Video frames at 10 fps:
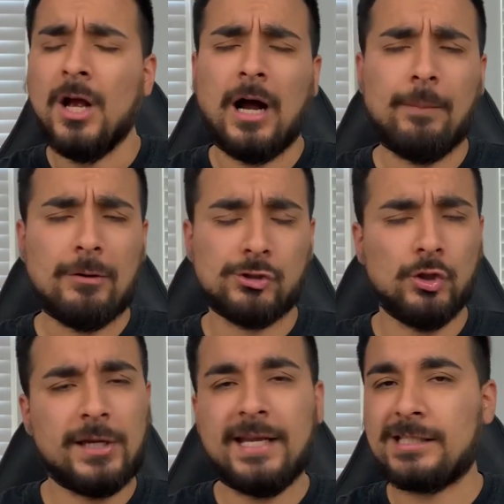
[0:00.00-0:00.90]
I was
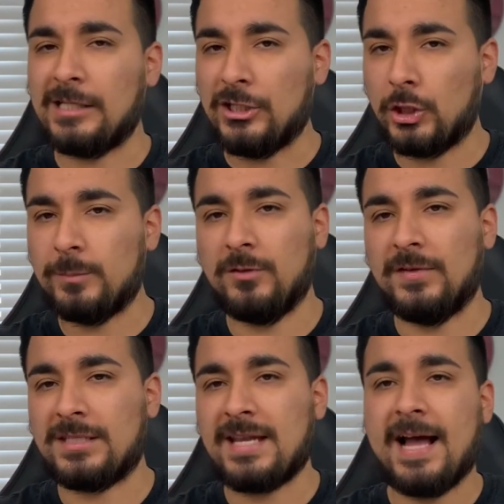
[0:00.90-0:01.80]
looking at, in terms of
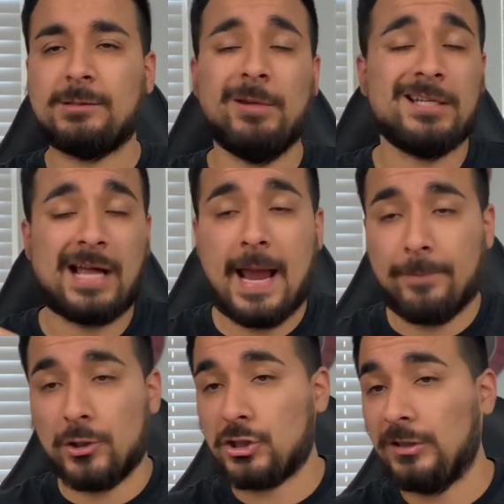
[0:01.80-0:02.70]
his stats, because I
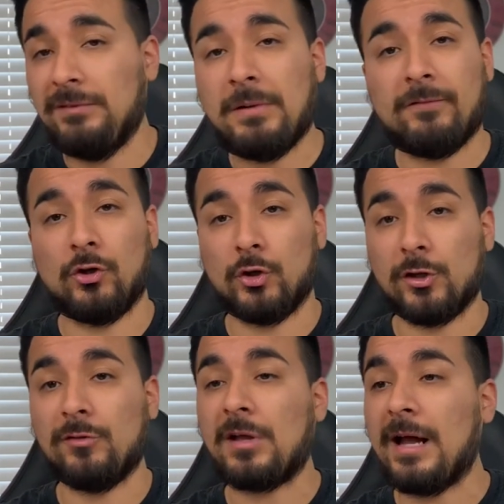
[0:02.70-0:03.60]
personally never heard
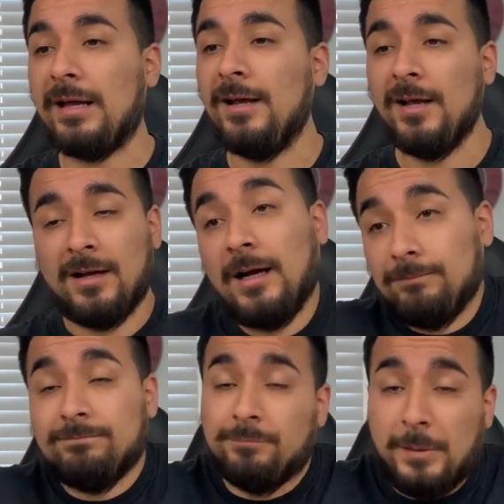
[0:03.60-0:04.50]
of the guy,
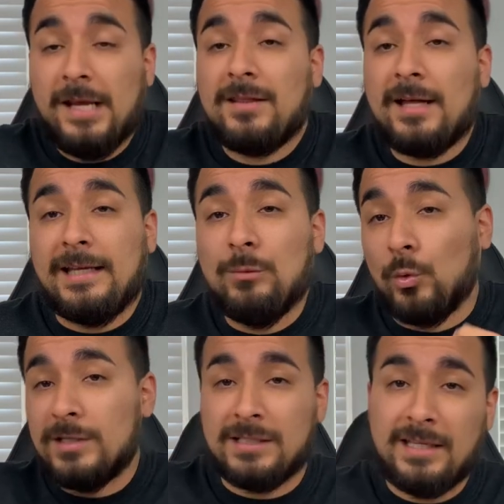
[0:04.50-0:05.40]
being that he
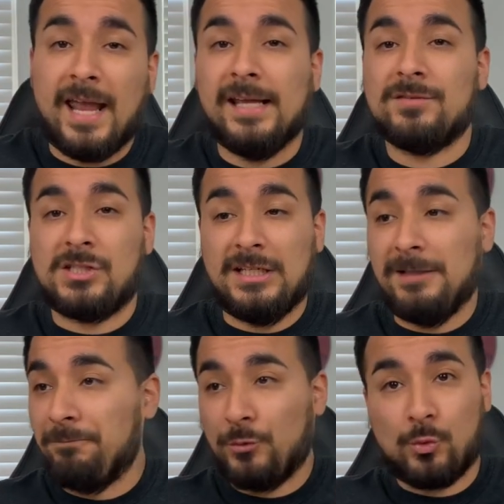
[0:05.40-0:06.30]
was in the
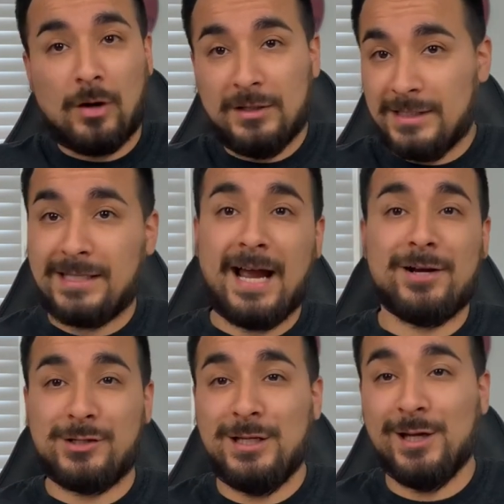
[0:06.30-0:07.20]
AFC throughout his
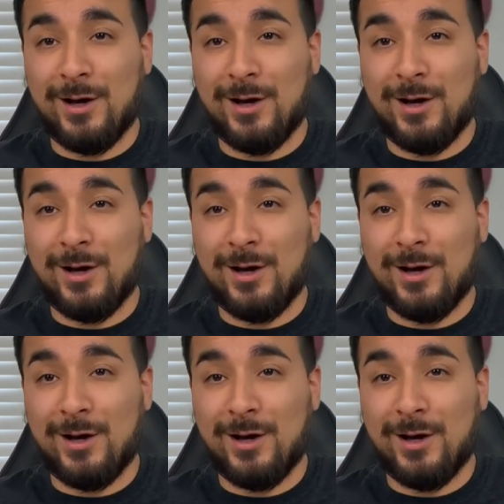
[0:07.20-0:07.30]
entirety